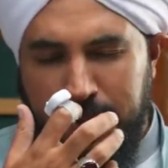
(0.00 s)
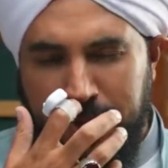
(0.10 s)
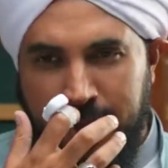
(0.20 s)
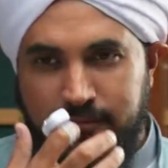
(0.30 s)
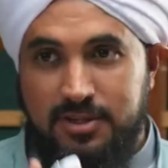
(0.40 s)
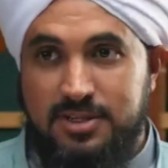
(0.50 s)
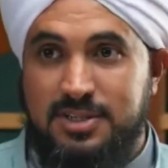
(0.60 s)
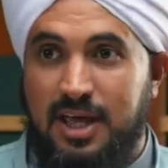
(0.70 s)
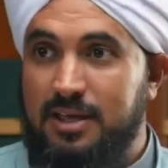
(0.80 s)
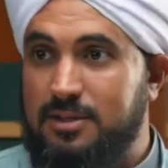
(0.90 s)
have a
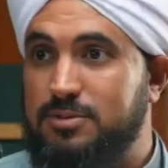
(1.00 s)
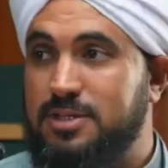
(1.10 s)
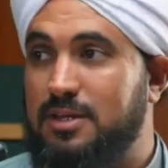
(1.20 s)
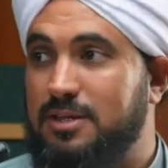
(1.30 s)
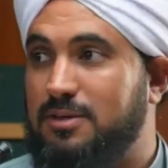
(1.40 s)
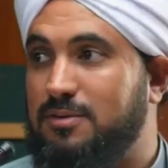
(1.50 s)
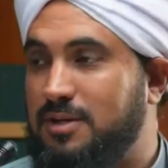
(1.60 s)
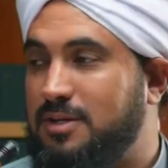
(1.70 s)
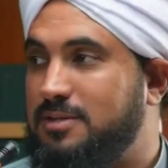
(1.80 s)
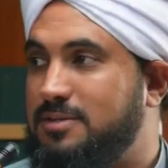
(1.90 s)
desire to study the
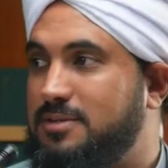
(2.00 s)
Quran.